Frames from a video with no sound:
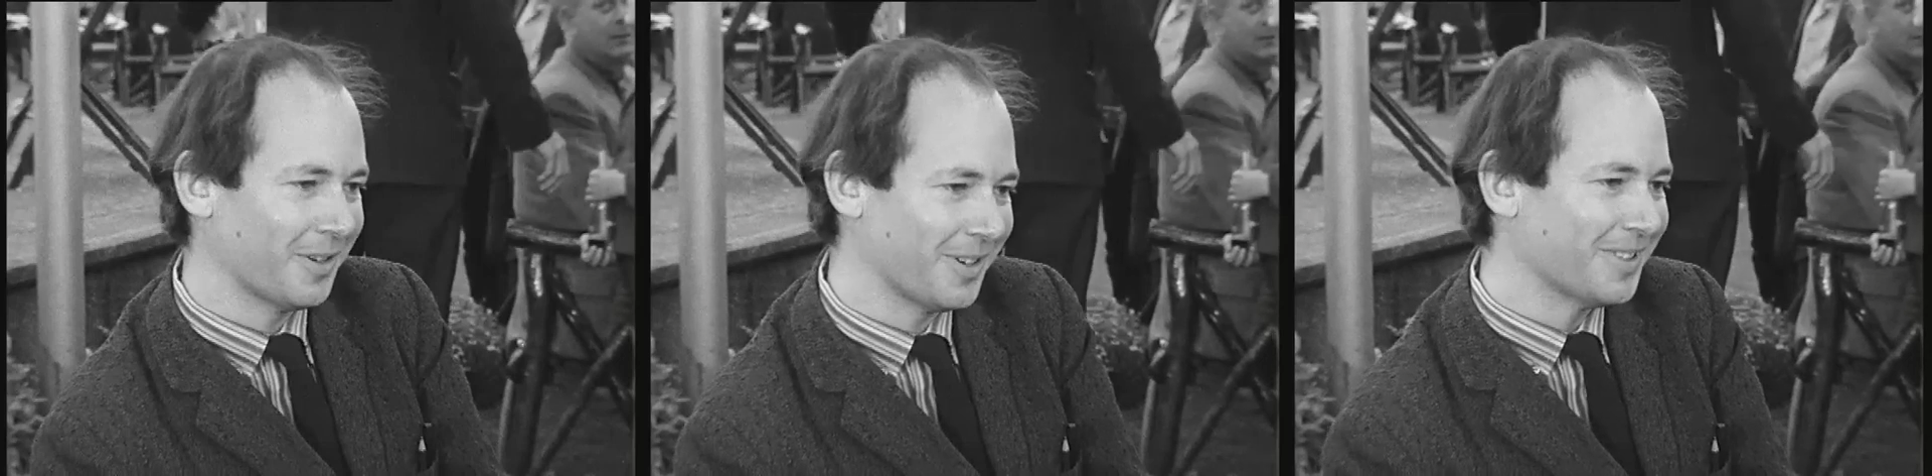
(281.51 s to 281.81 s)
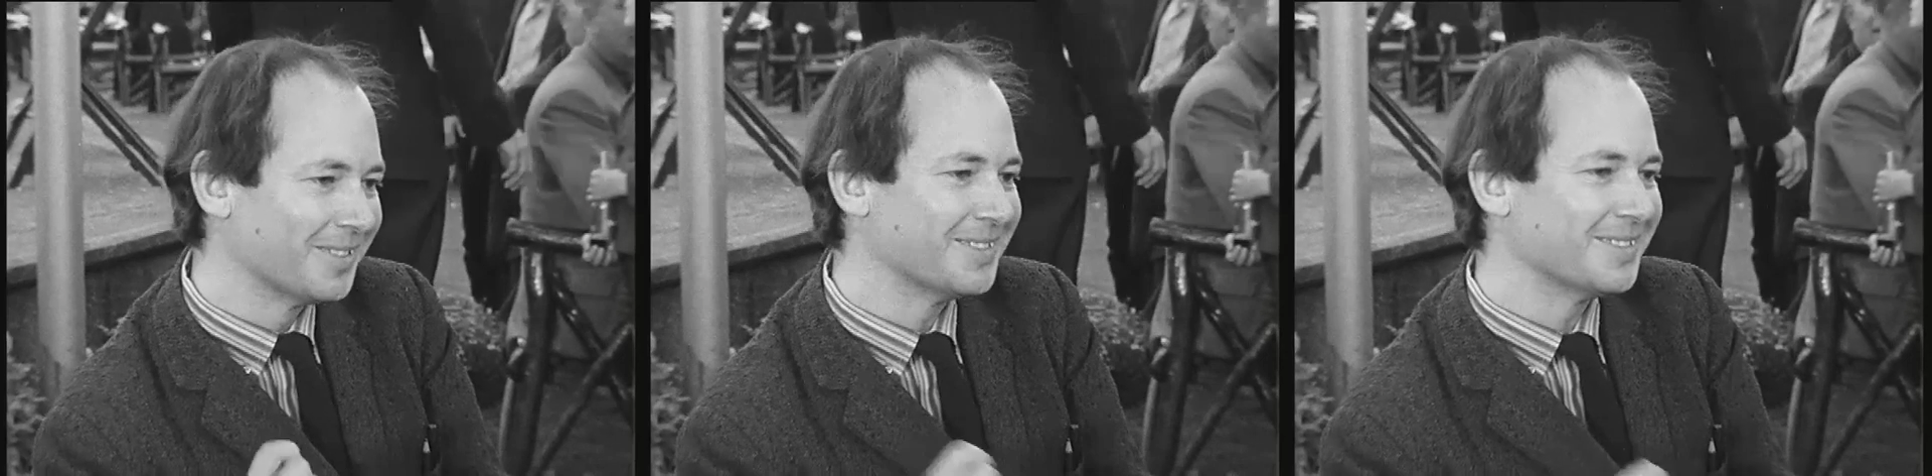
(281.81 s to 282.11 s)

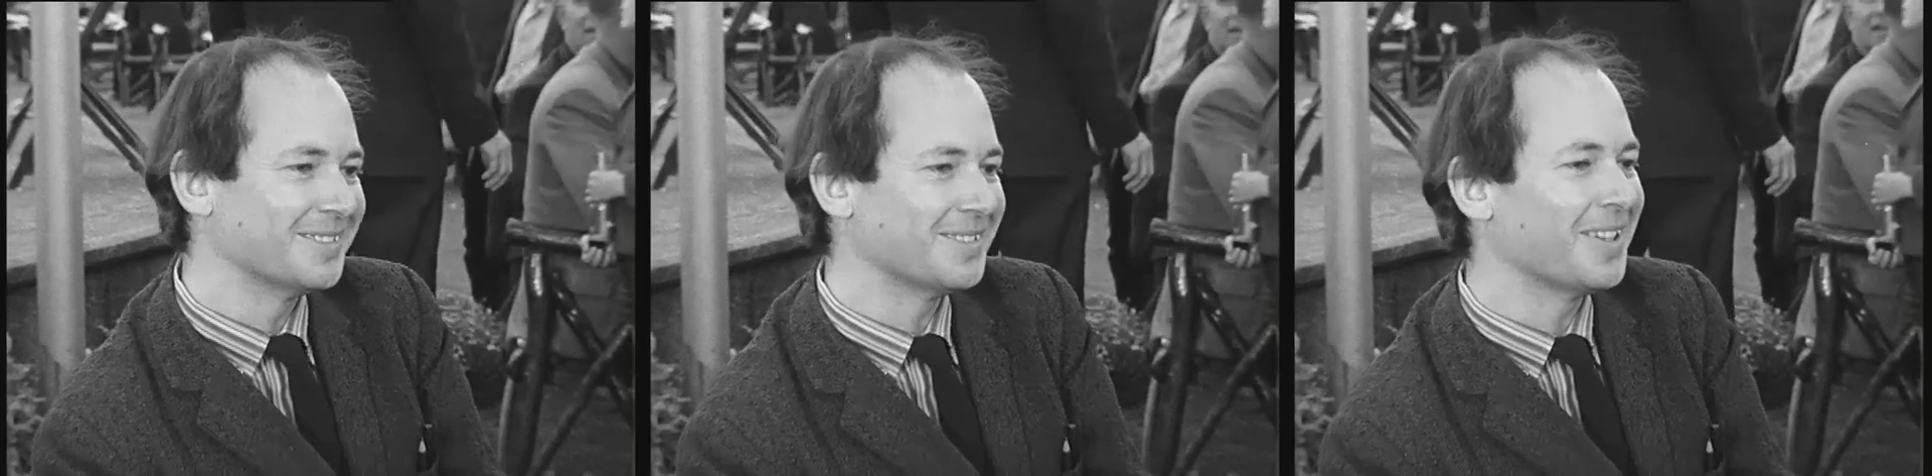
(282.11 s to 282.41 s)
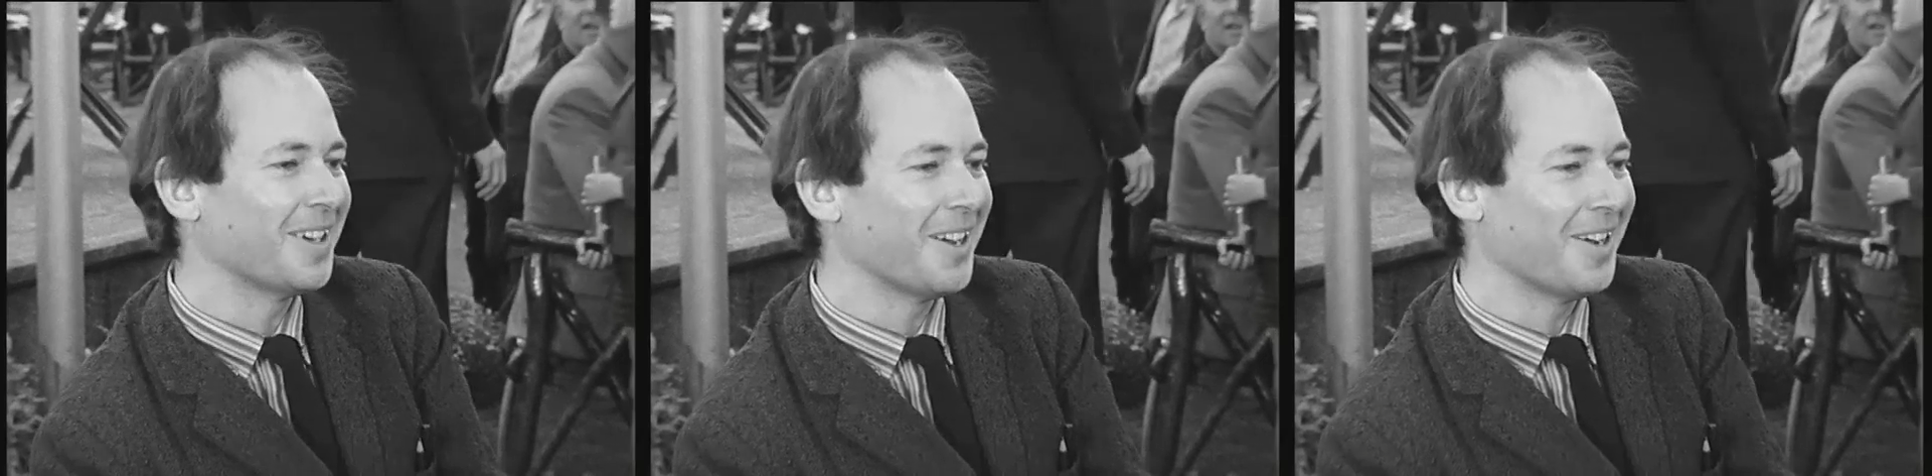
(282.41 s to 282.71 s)

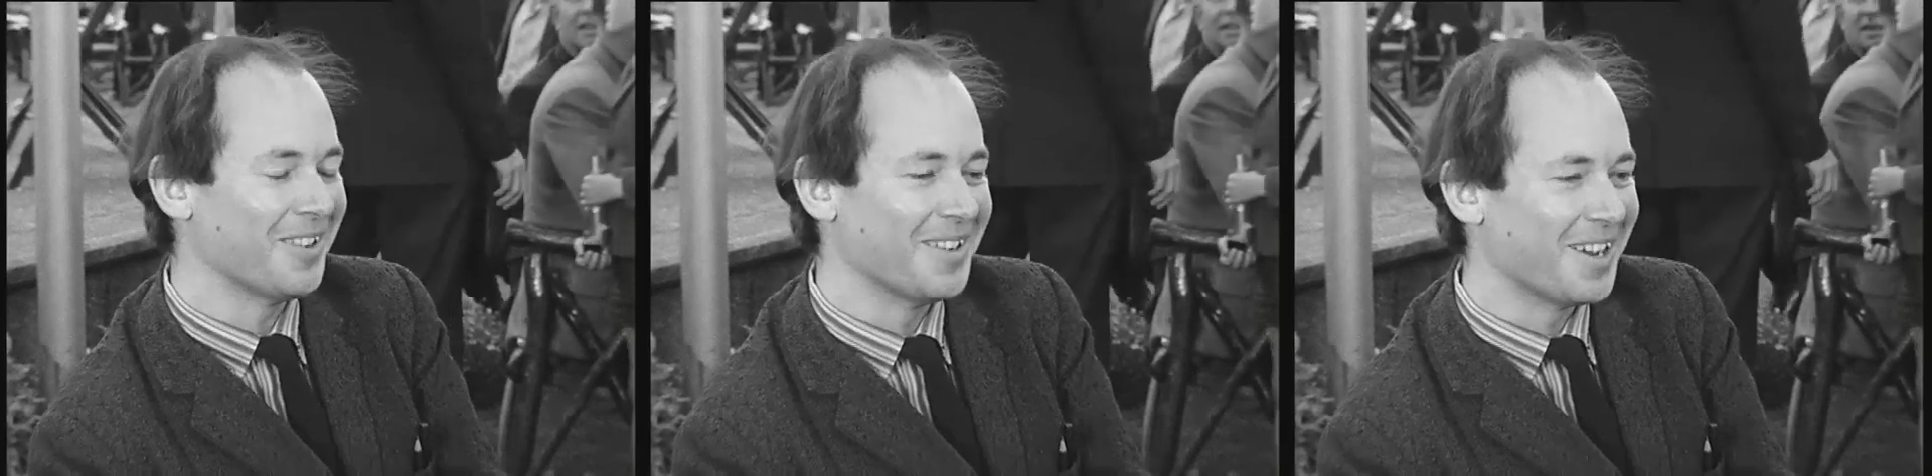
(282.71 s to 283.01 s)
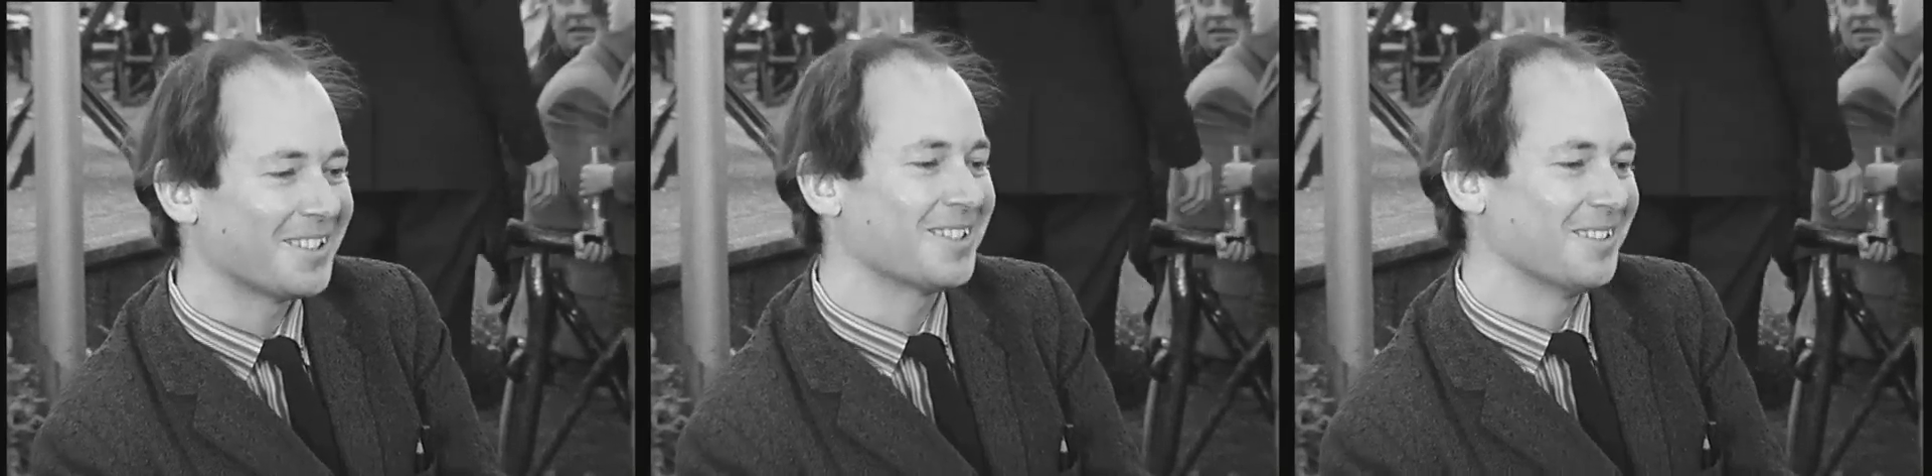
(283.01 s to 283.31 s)
their hair in
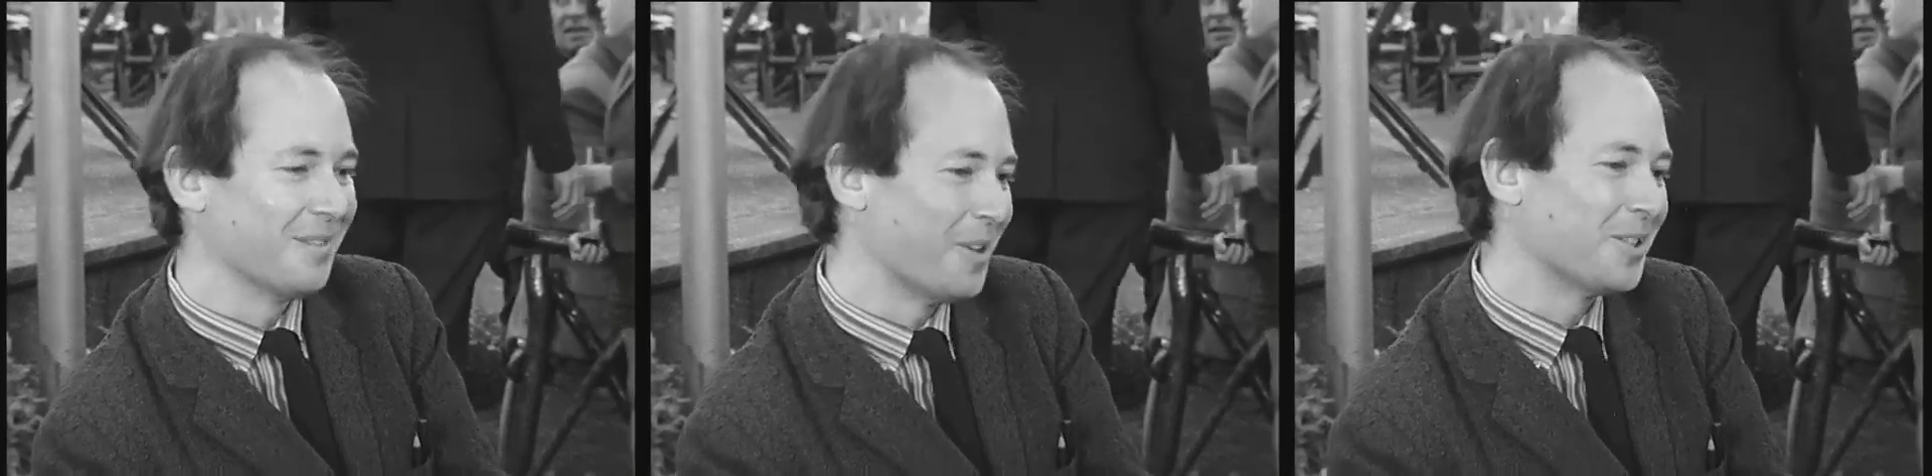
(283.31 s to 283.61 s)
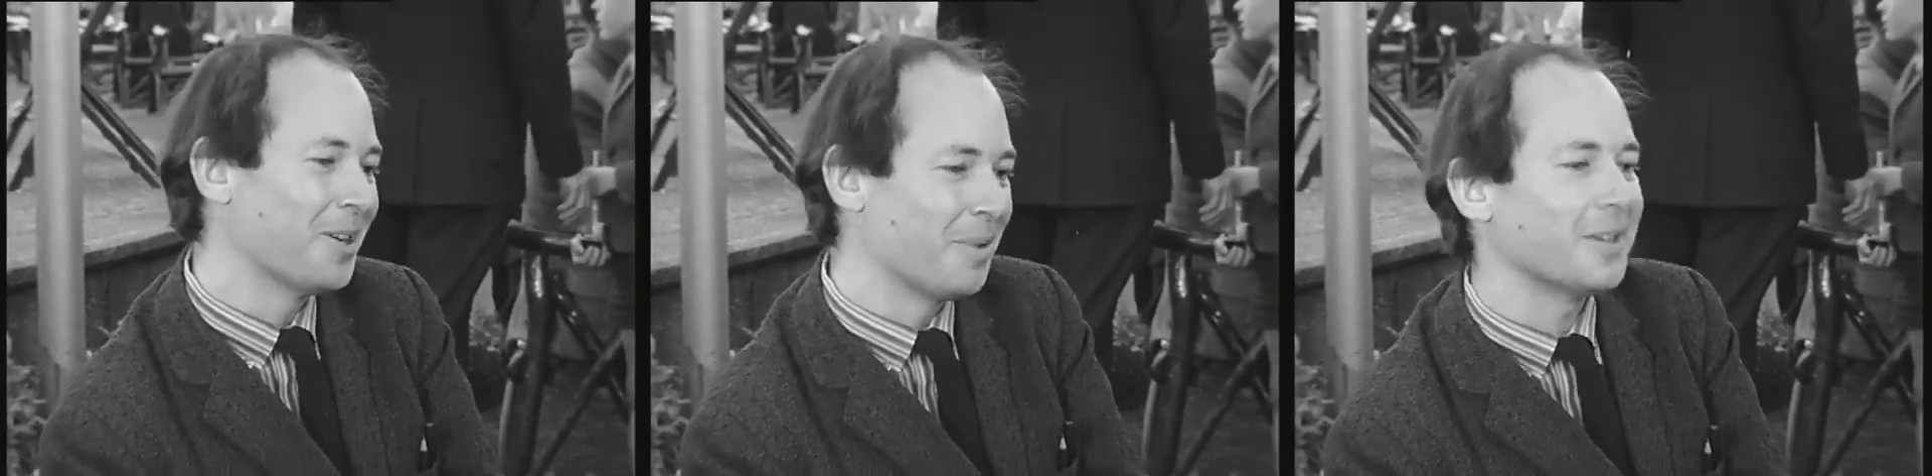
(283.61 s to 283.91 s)
nets and
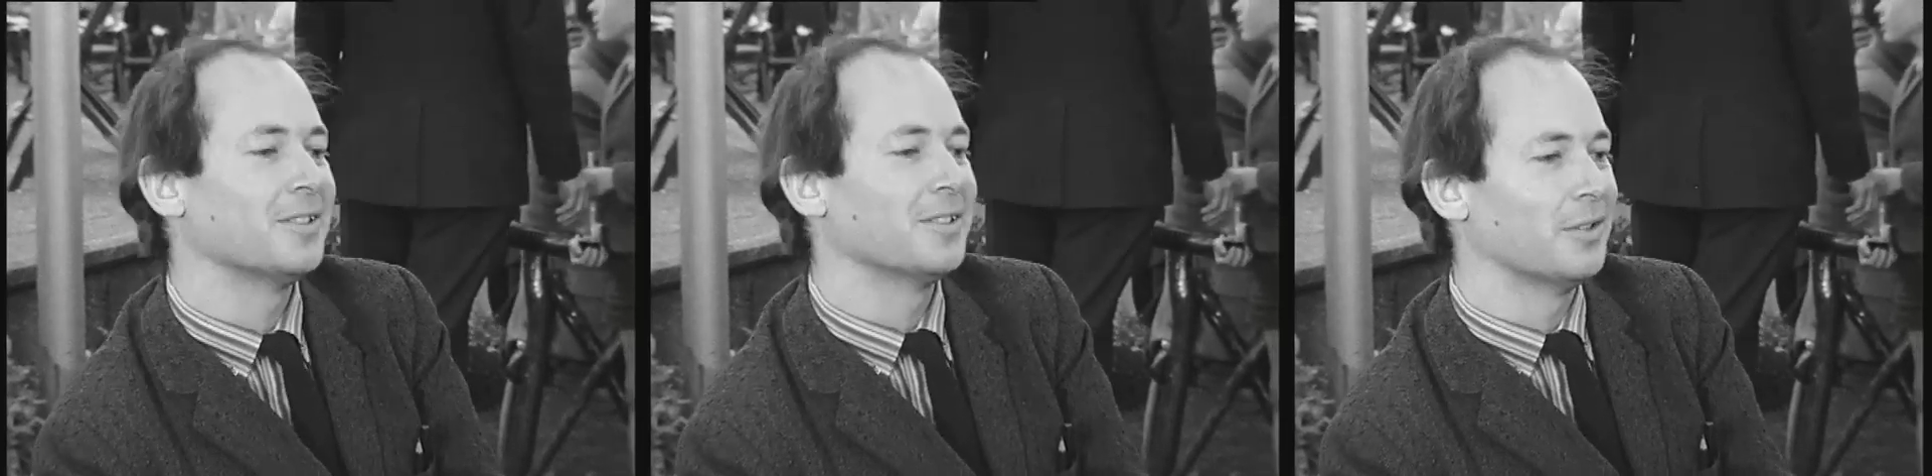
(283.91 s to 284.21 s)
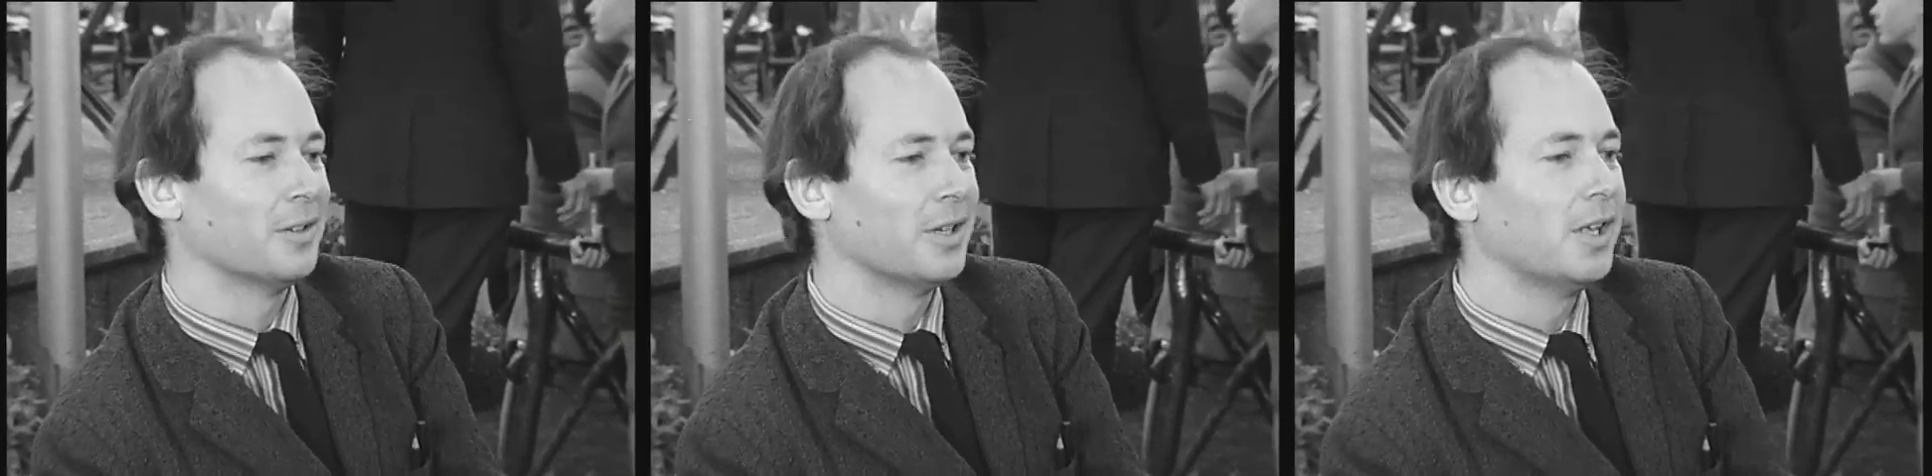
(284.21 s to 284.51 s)
wearing top hats and
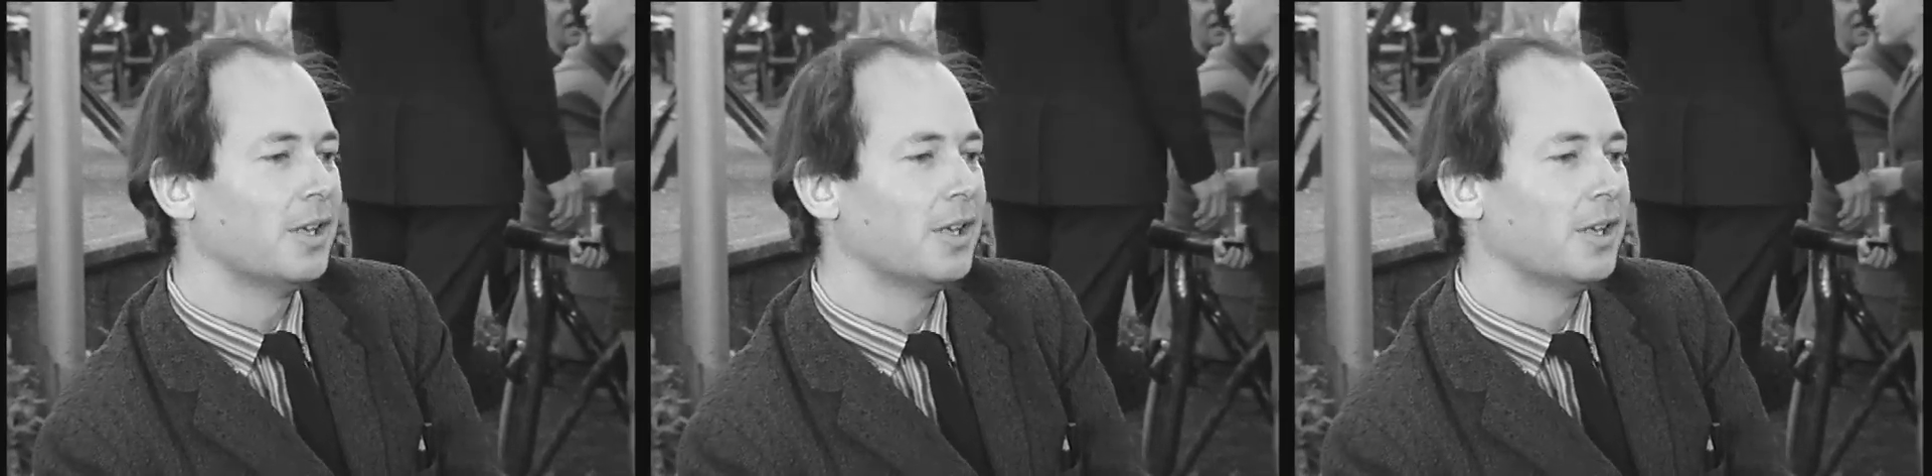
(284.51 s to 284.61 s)
so on.